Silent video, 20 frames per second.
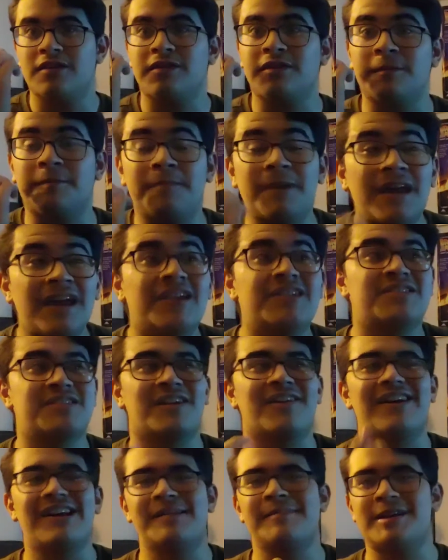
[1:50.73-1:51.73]
the
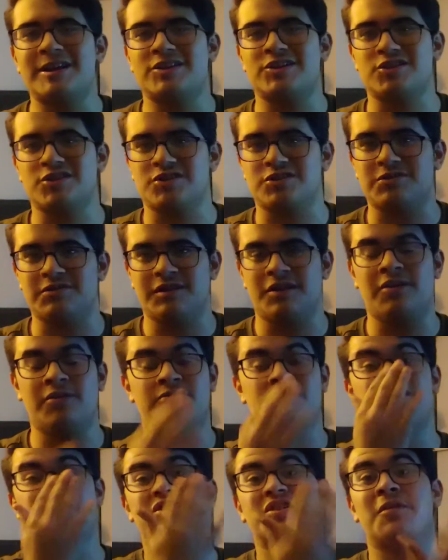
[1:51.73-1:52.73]
Pixar animation studio
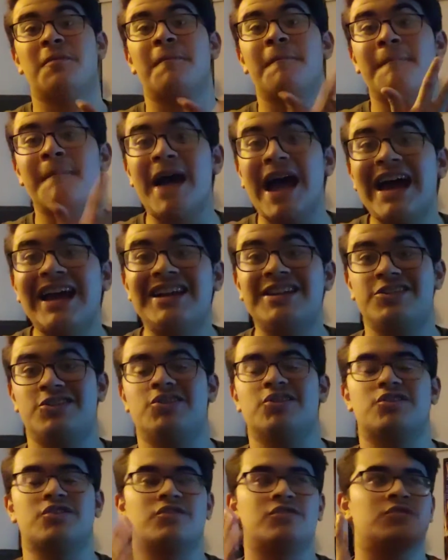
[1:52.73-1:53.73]
still
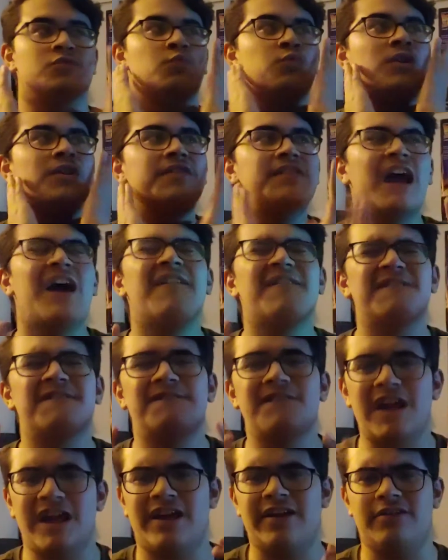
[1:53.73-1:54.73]
manages, without
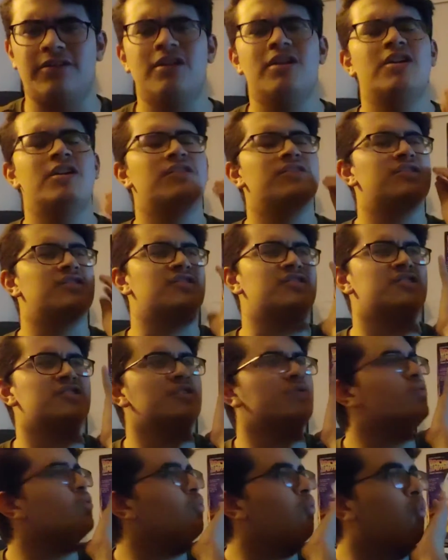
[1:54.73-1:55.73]
fail, to
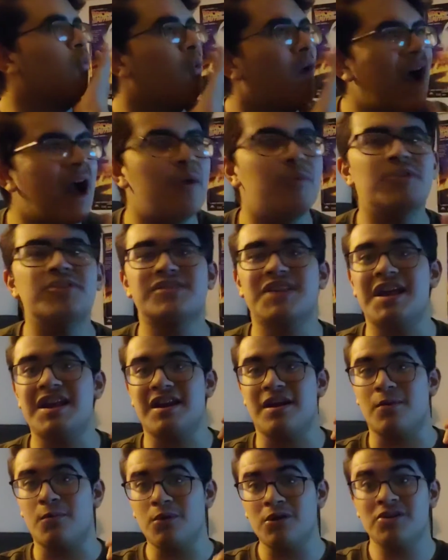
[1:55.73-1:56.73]
still wow us and
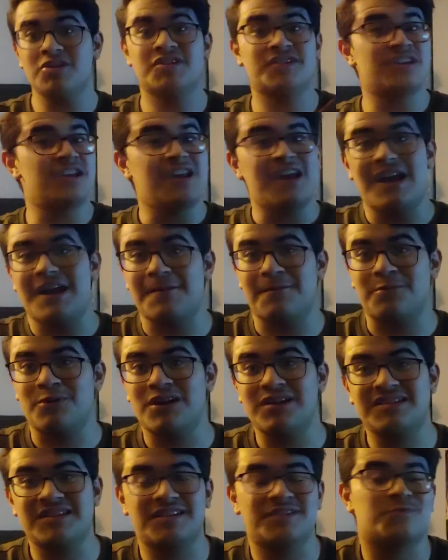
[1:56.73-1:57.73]
at worst,
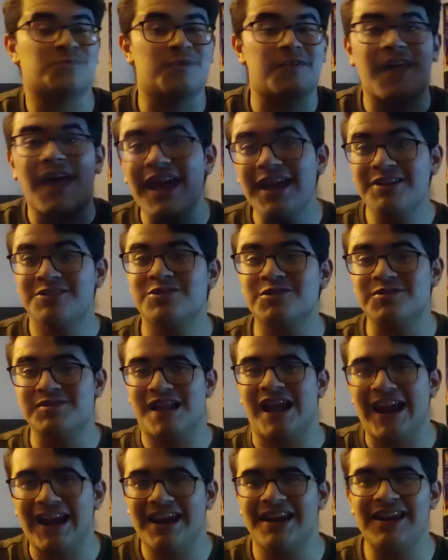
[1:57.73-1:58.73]
impress us with
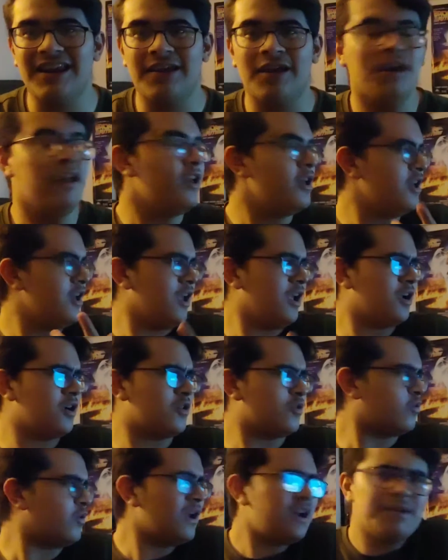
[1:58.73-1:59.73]
entertaining,
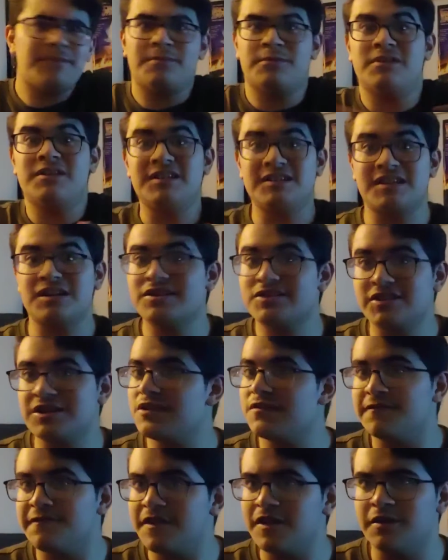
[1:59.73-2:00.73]
incredibly
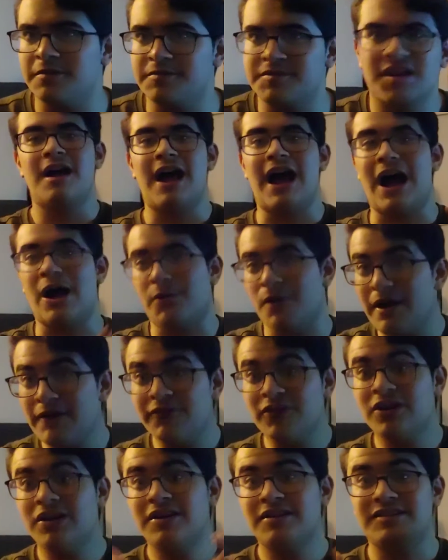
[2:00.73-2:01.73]
touching films.
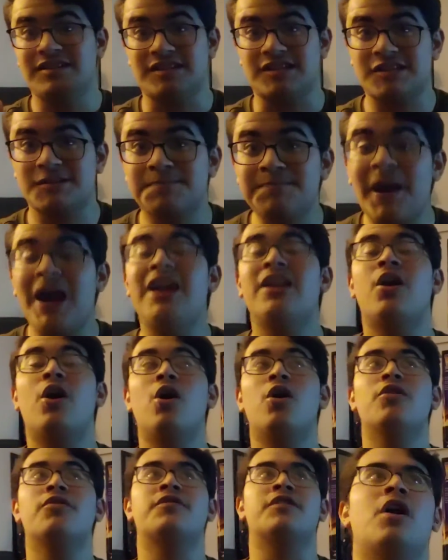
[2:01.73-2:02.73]
However, despite
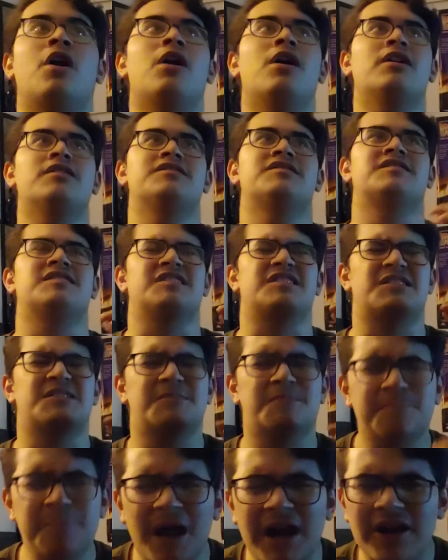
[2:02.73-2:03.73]
all odds,
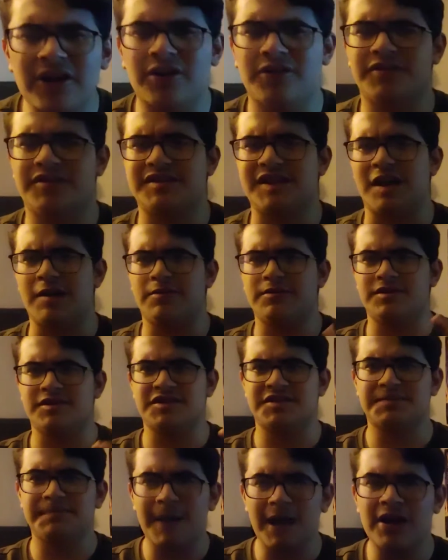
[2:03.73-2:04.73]
despite all the terror,
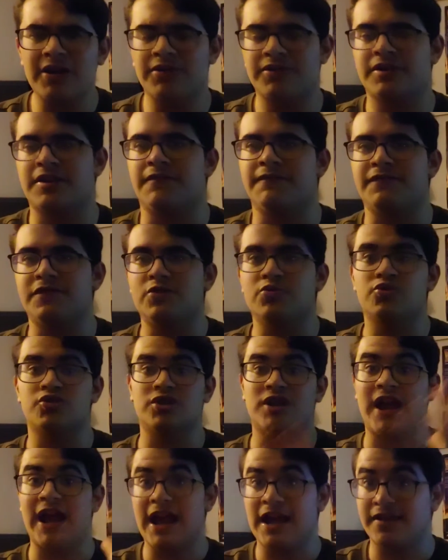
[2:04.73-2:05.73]
despite all the
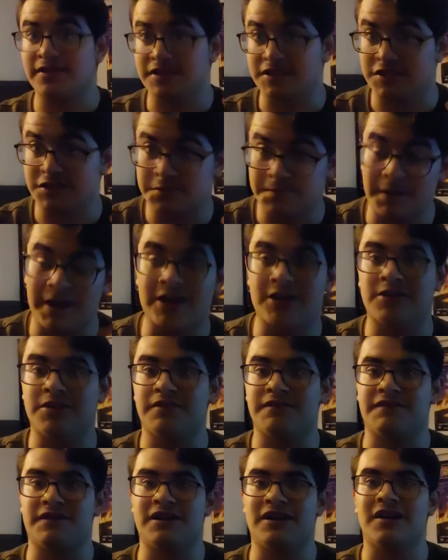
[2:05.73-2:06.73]
confusion, and despite all
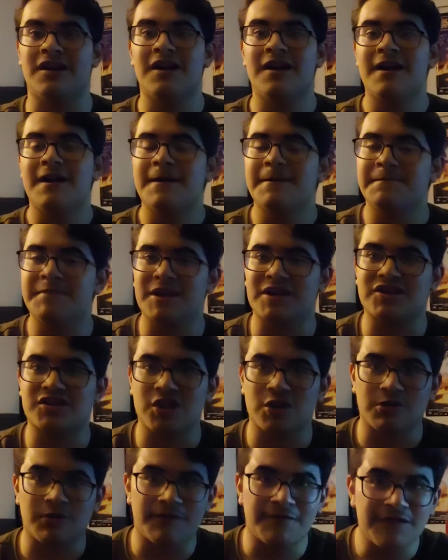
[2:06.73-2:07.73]
the fear,
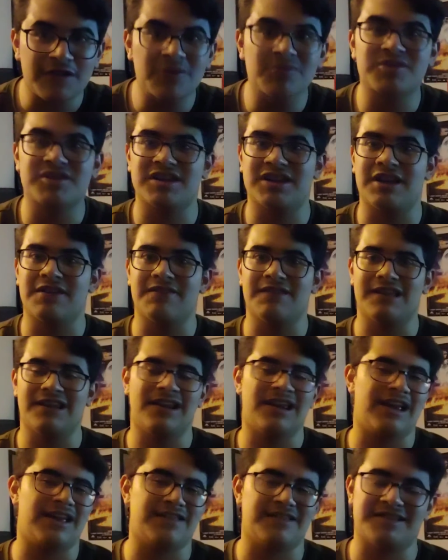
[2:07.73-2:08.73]
Pixar refused to give in,
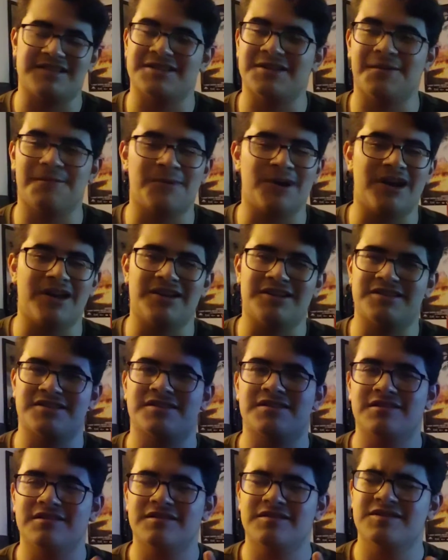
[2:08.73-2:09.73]
and they still brought
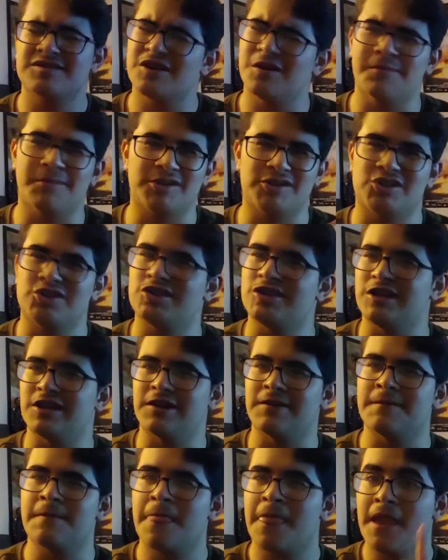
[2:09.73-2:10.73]
us so much
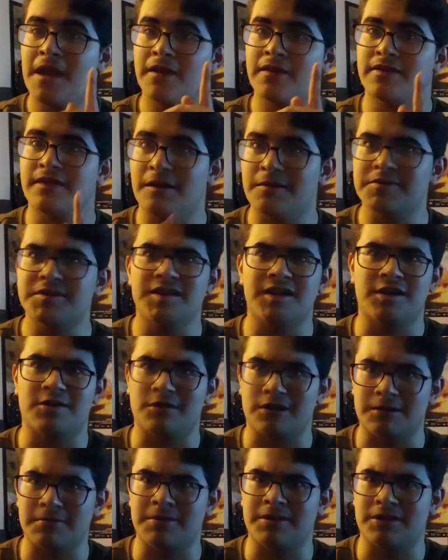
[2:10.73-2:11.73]
cheer. That was an
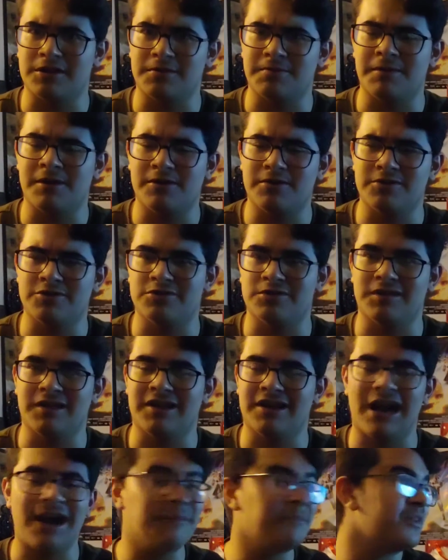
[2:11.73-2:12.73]
incredibly good poetry
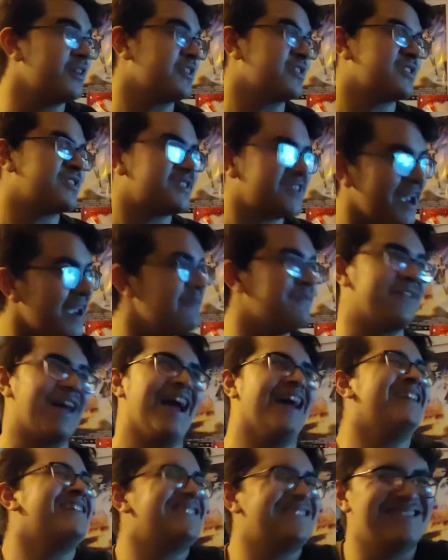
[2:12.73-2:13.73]
line. I'm gonna save
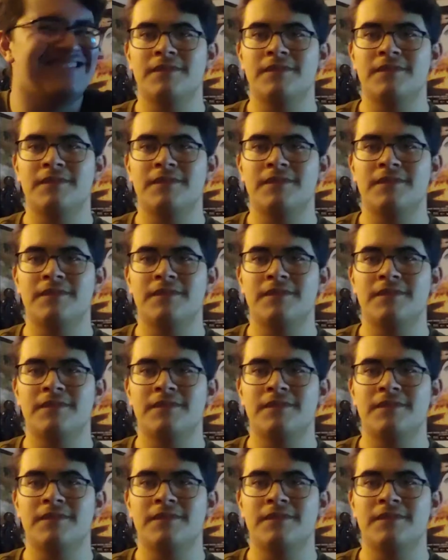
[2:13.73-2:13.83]
that.